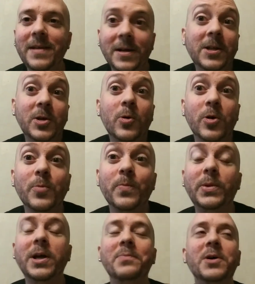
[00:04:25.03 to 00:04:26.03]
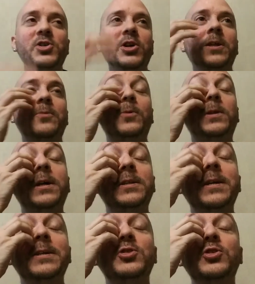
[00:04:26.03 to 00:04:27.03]
Eleanor, played by Shailene Woodley.
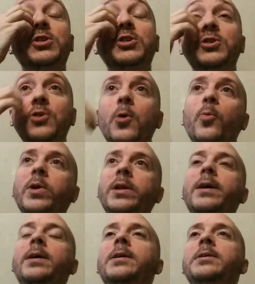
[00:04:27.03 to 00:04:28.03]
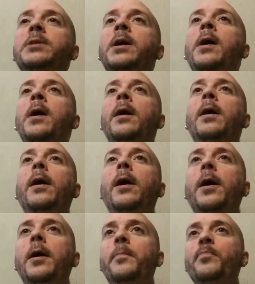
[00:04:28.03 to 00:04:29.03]
It's just so ridiculous.
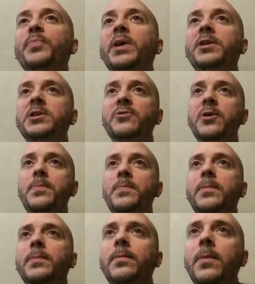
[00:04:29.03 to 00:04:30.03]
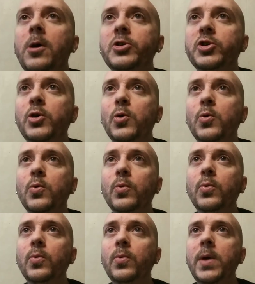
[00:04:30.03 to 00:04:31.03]
This film also,
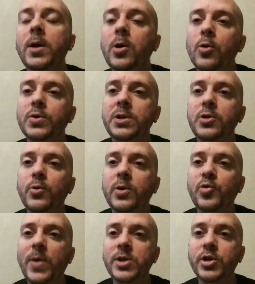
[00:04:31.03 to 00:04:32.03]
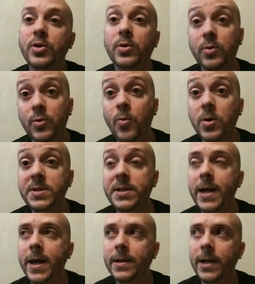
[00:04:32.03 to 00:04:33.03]
it goes into a direction towards
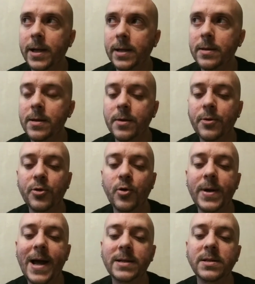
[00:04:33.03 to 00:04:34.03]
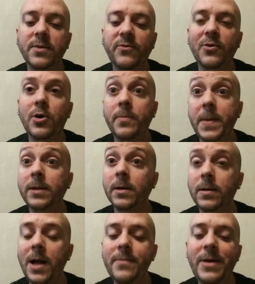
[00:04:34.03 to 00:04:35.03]
the end, like in the third act of the film and the
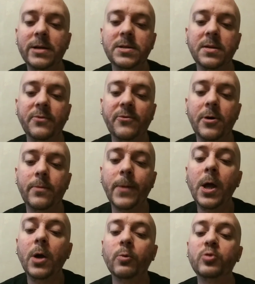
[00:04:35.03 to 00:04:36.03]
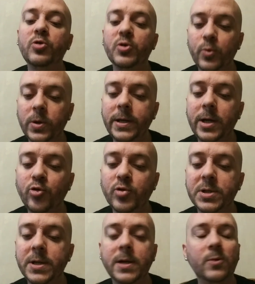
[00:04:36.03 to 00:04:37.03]
climax of the film, which was really
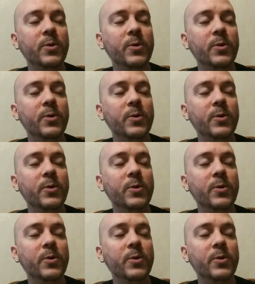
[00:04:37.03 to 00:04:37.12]
interesting.